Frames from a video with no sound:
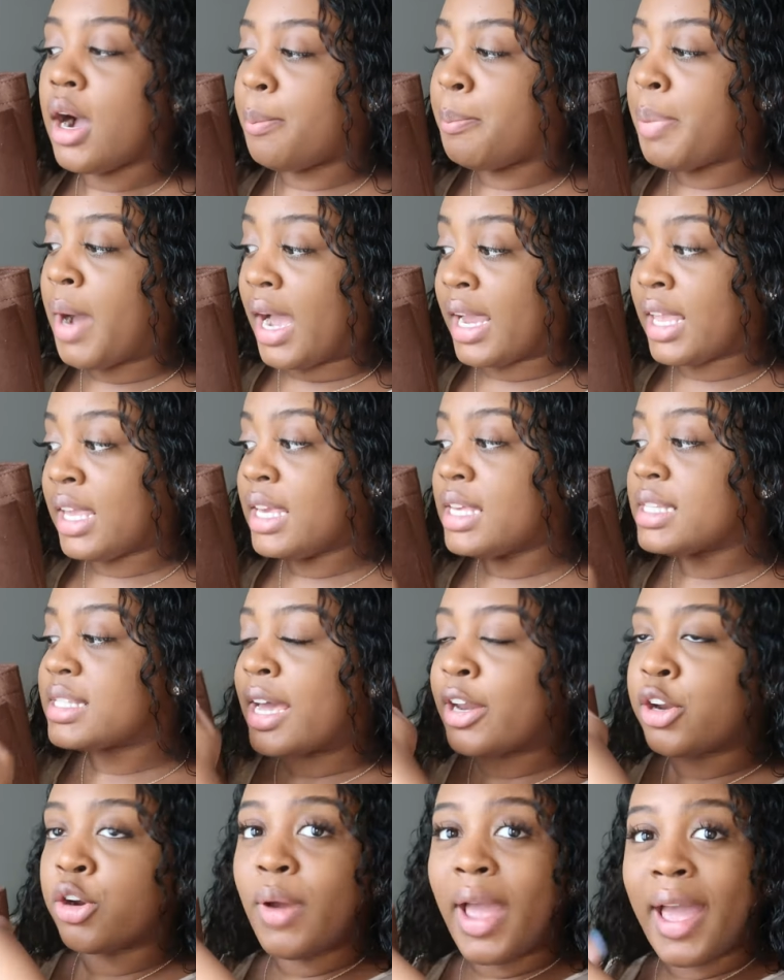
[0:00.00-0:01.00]
pockets
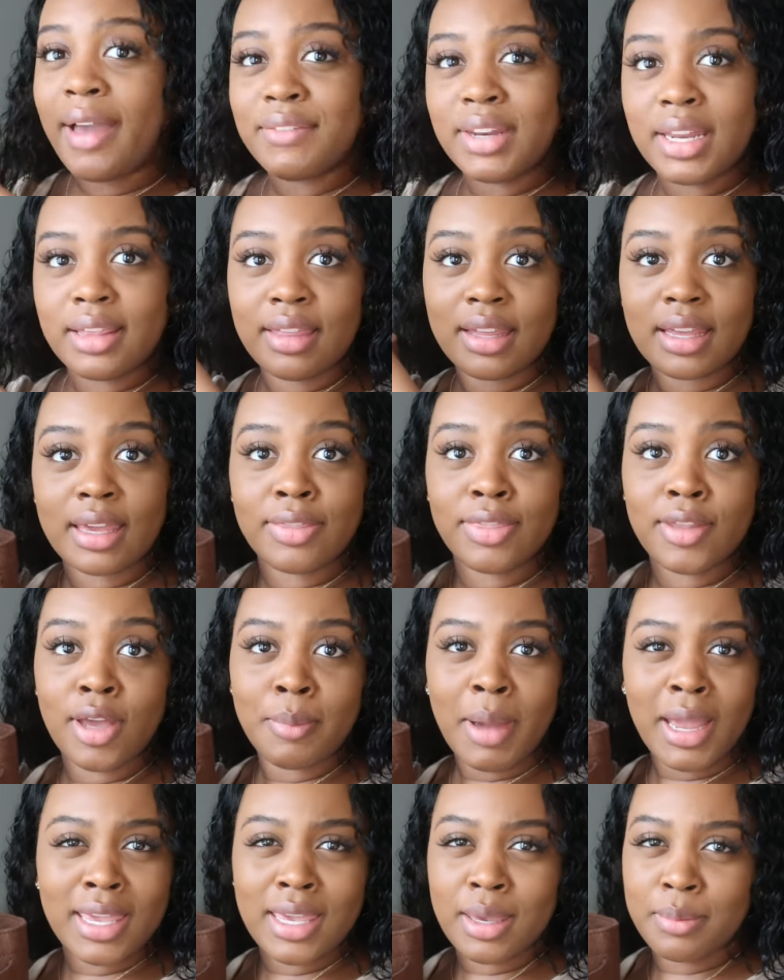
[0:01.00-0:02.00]
i don't have anything in them
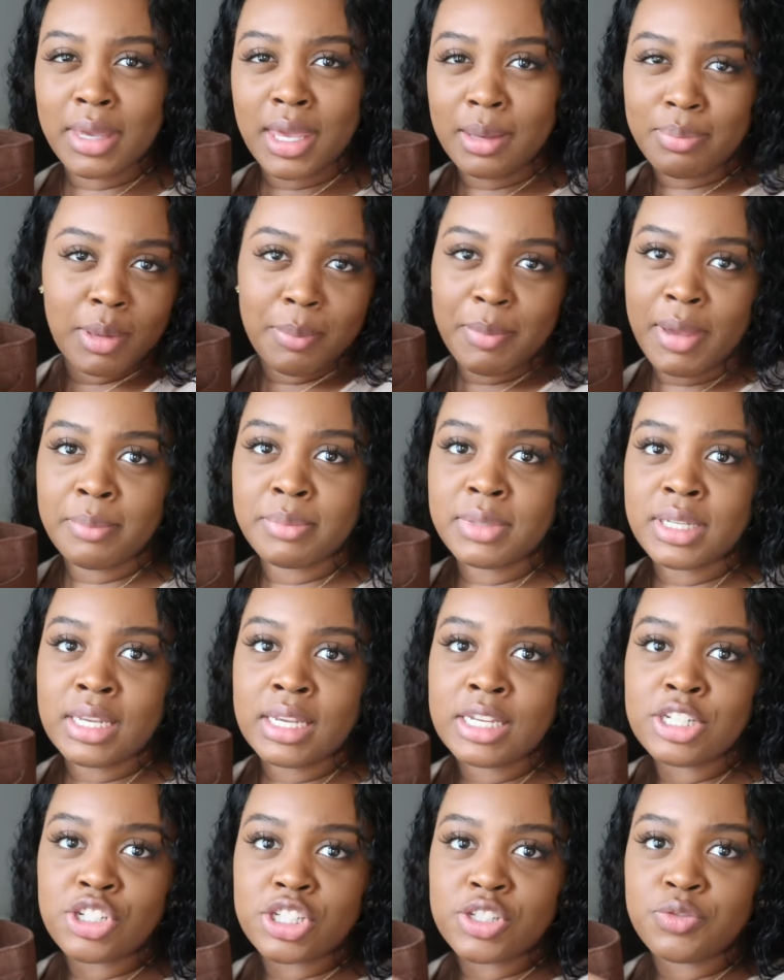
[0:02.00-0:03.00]
i keep them
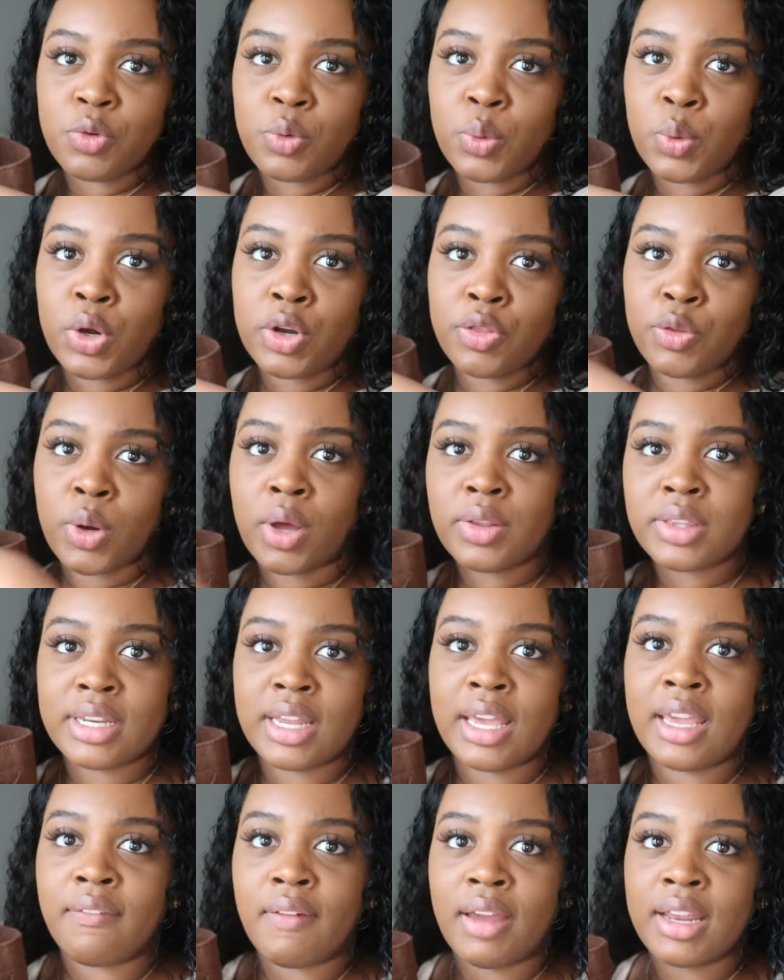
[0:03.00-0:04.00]
empty just for throughout the
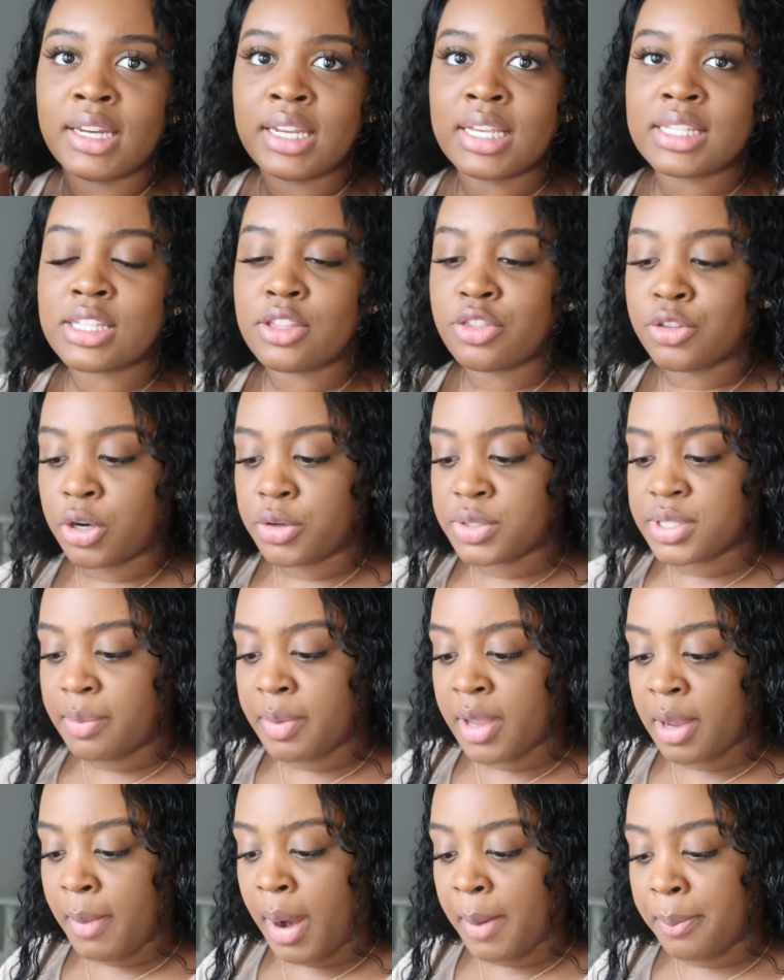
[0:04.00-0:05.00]
day if i need to throw
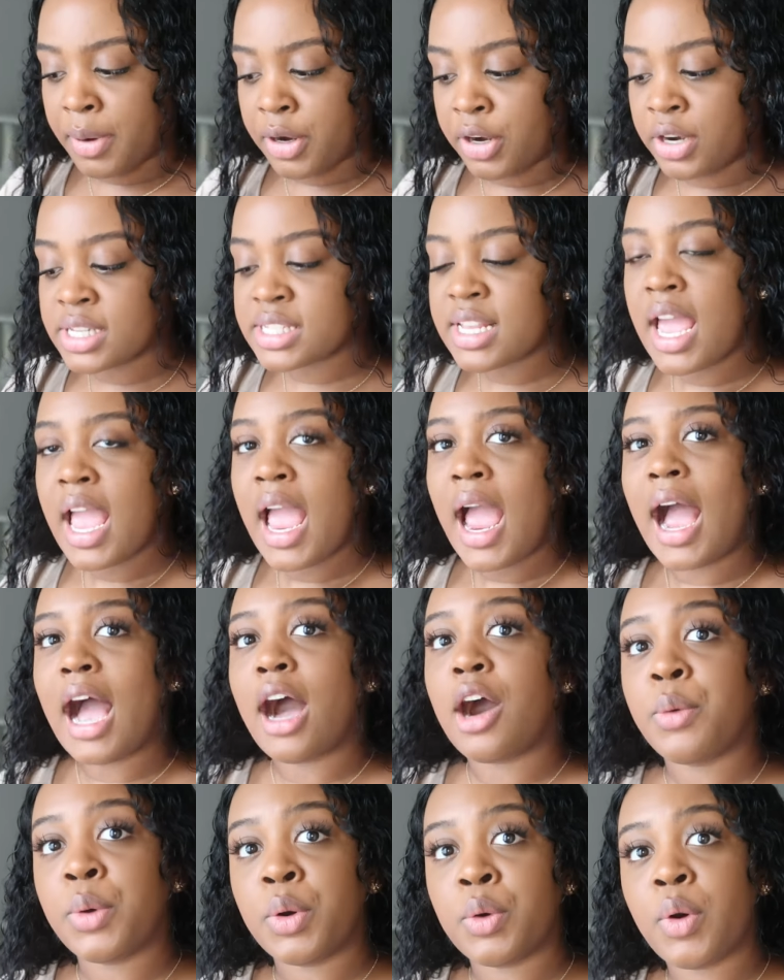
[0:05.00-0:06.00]
something in my purse
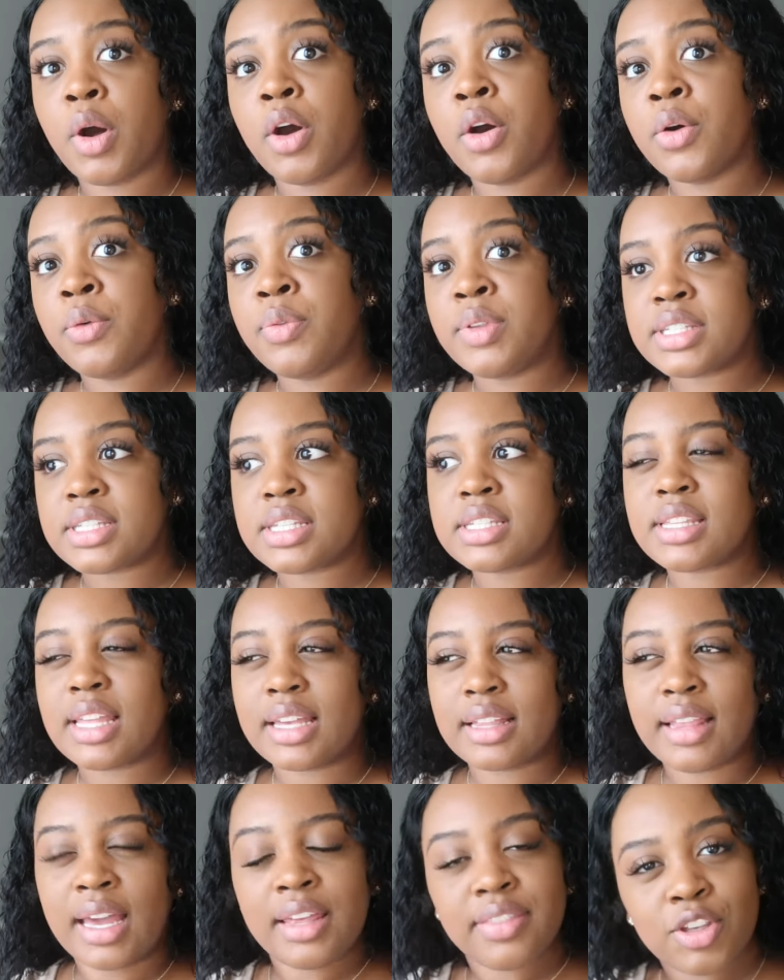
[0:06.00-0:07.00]
i will oh this is
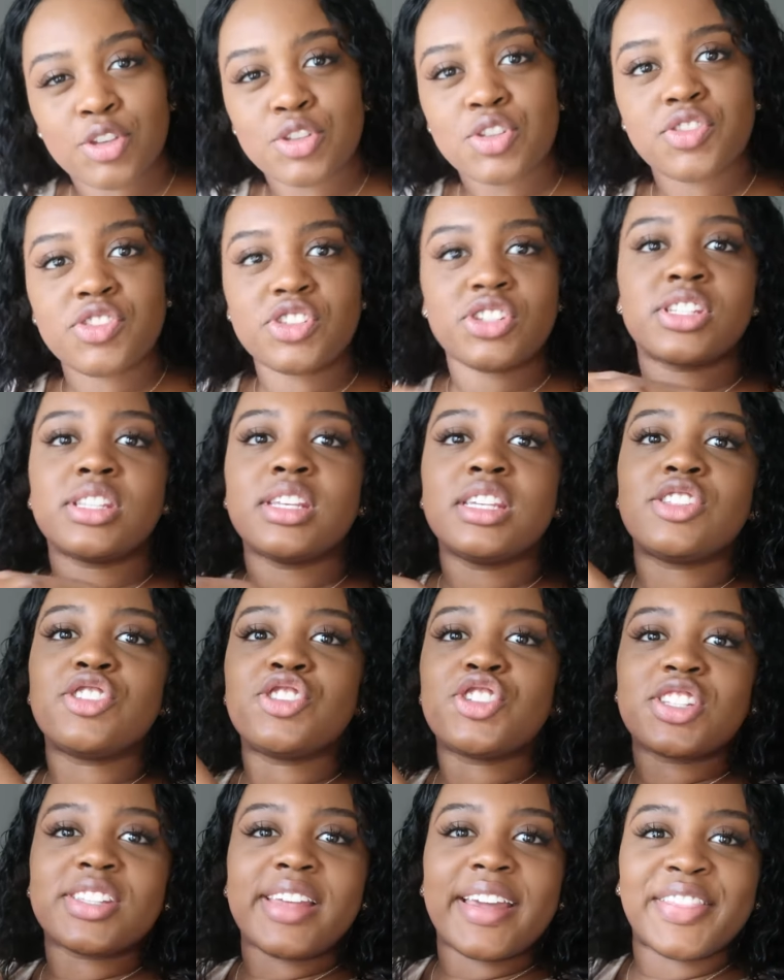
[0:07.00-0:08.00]
like that those are just these are
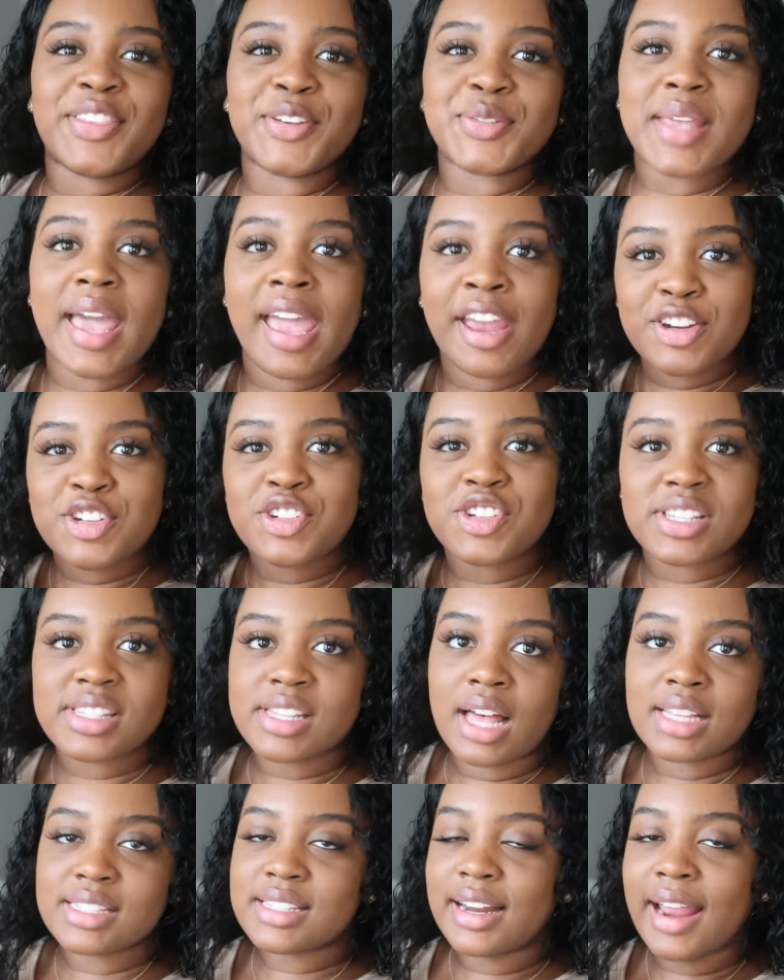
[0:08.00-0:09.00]
just like those extra
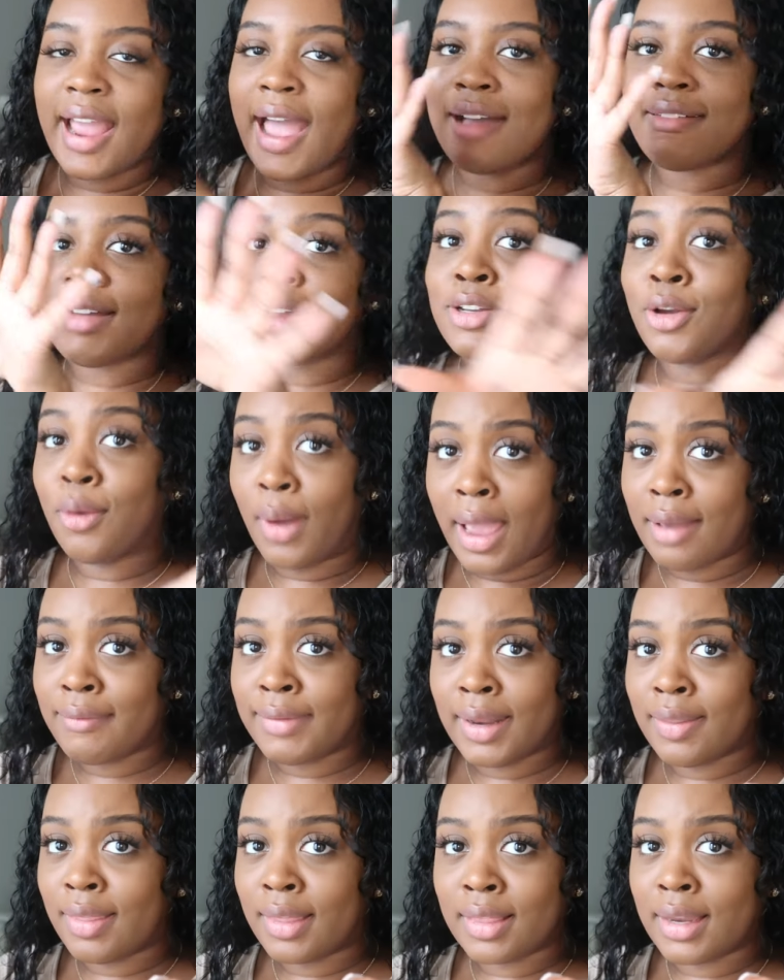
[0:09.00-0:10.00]
slots that i have i don't have
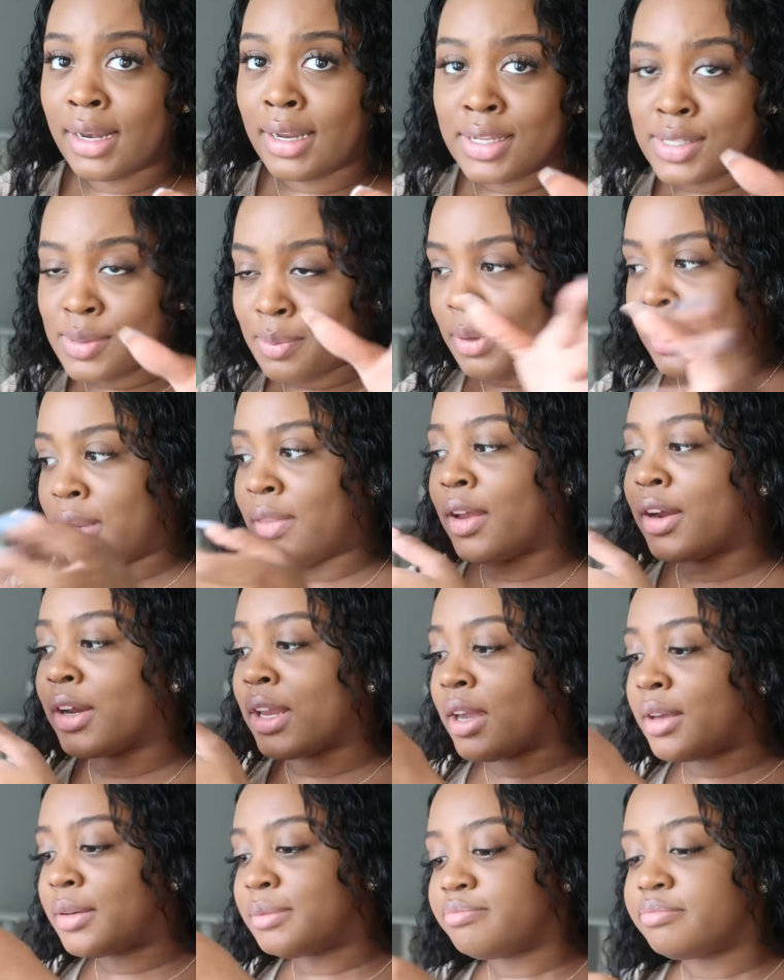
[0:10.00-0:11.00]
anything that i need to put in there
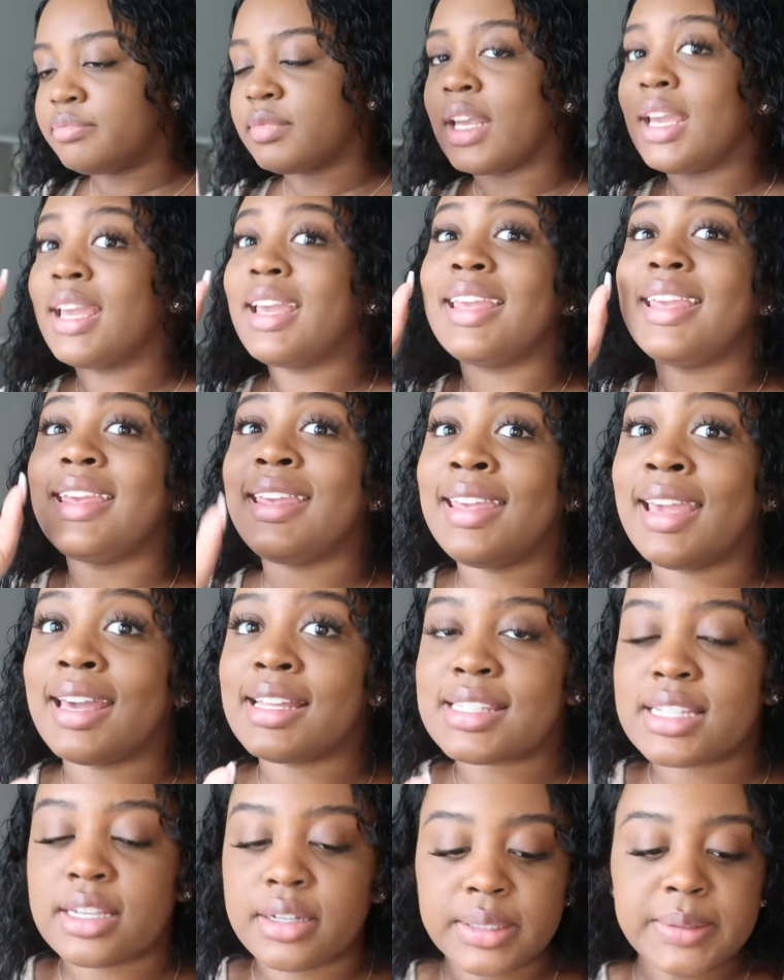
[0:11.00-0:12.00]
yet
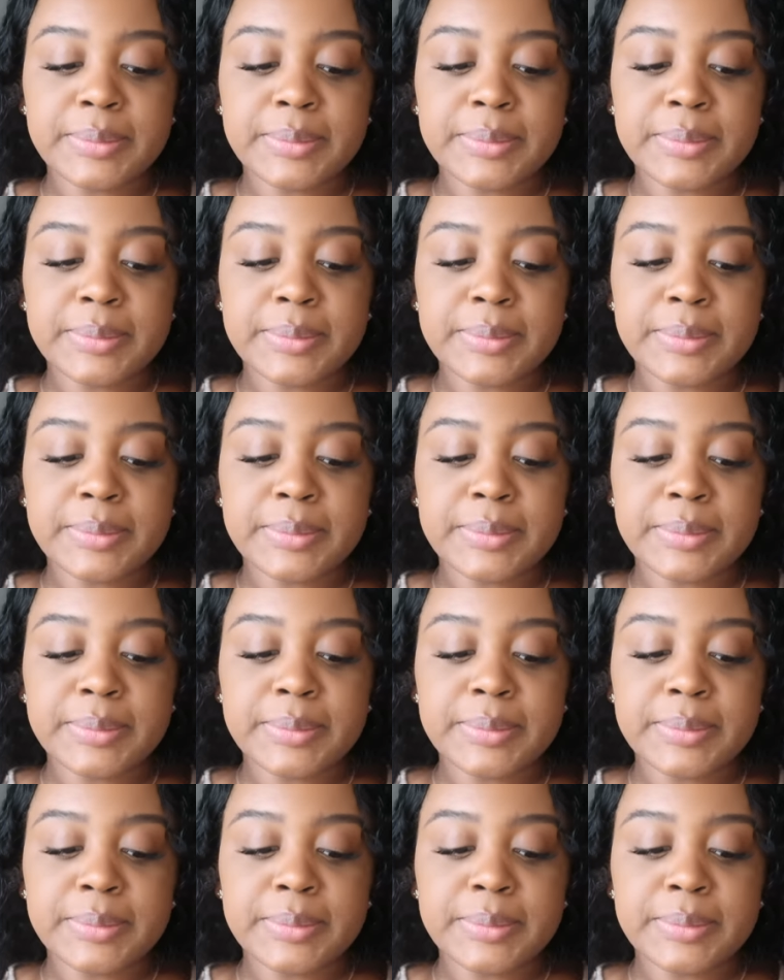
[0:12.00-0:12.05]
yet